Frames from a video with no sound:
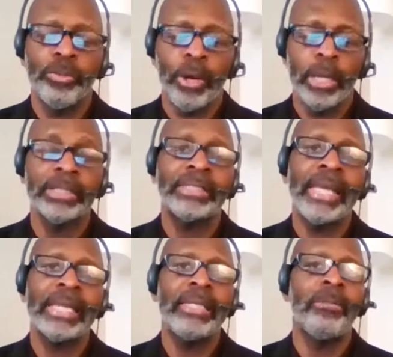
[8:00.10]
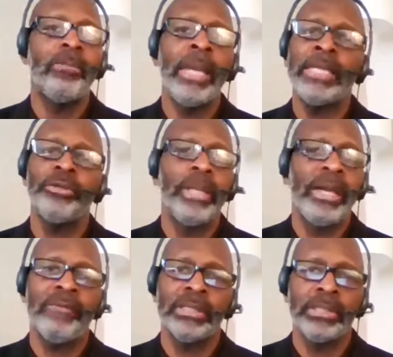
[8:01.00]
part. Second, make sure they
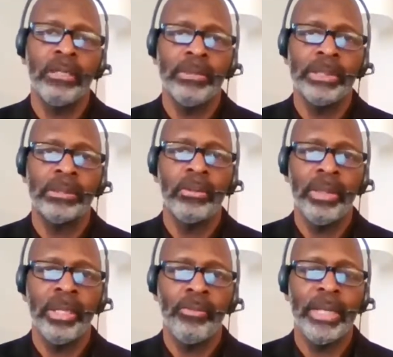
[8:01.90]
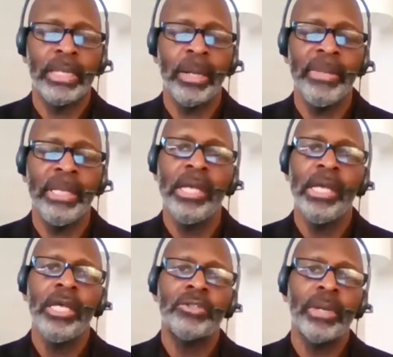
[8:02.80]
have a syllabus with them when they come in.
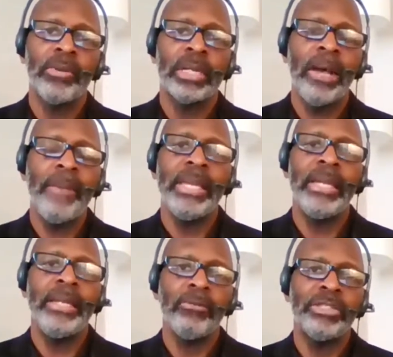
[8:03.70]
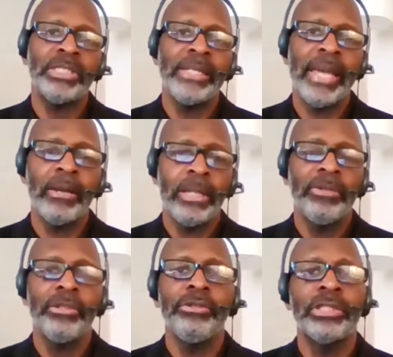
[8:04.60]
So they would come in, they would sit down, they
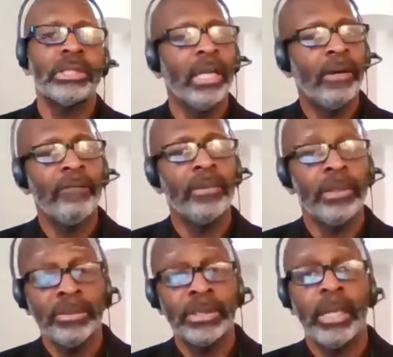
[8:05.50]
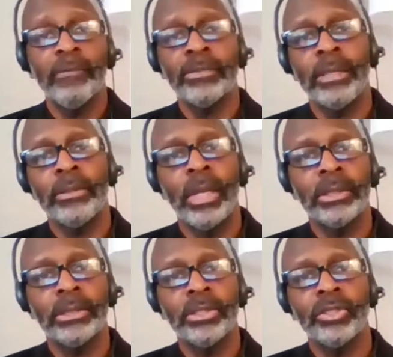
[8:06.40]
introduce themselves as well
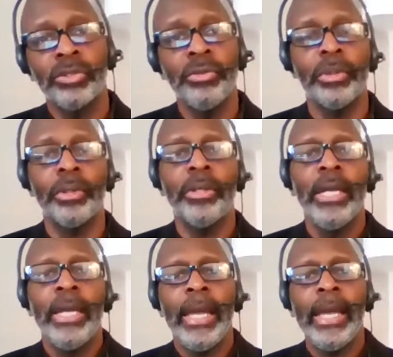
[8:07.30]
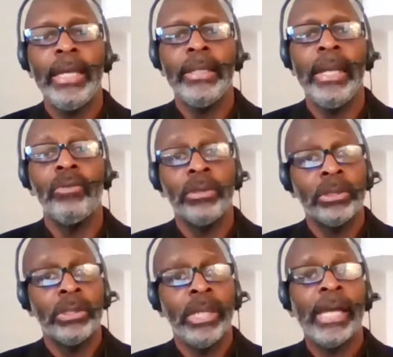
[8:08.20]
as this tutor, and they would
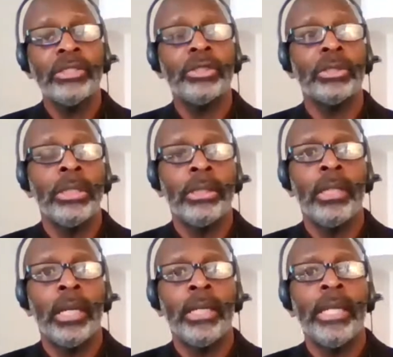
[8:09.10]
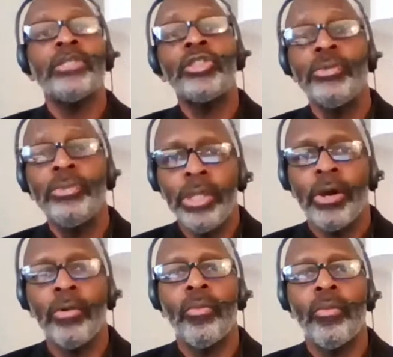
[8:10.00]
let the student
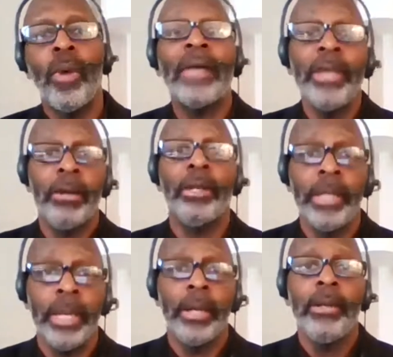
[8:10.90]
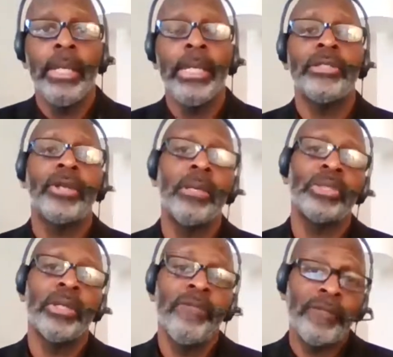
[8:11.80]
know why they are there, in
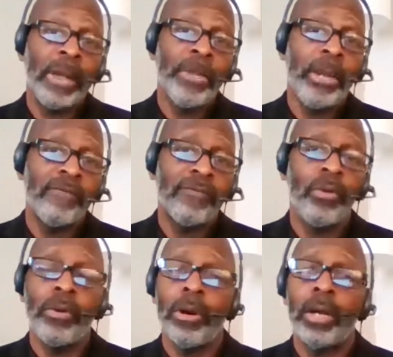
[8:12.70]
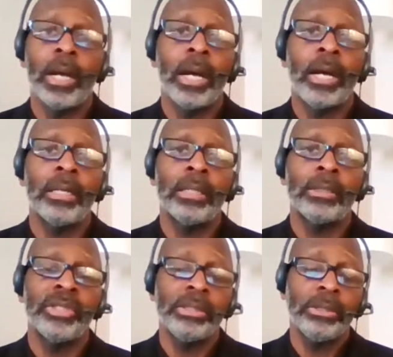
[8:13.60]
terms of if I'm there for
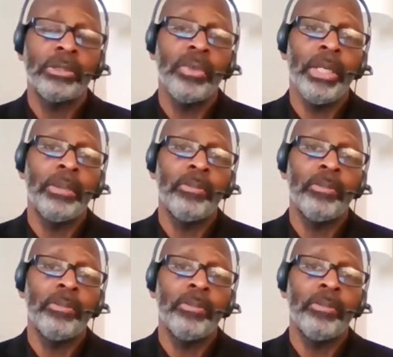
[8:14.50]
assistance with